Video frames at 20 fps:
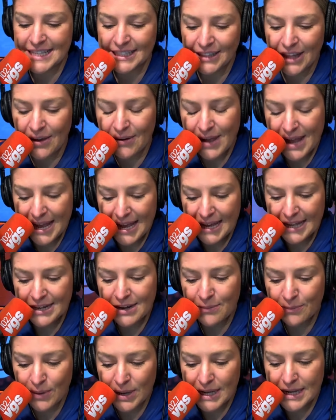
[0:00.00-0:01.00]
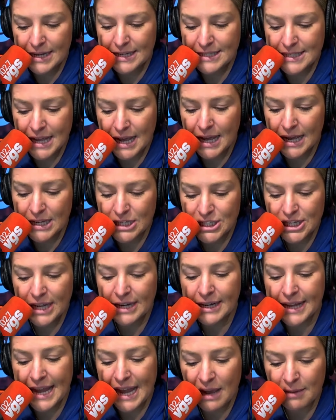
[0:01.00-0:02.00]
Lohan was, she had
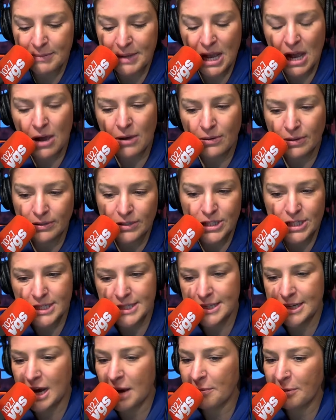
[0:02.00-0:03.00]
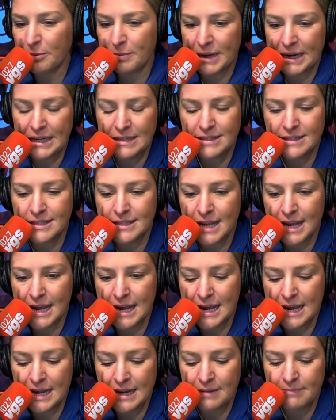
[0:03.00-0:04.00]
a cameo just a couple minutes
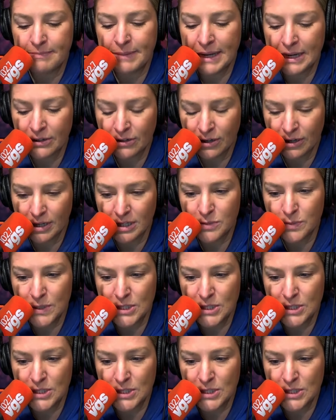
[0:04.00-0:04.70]
in Mean Girls,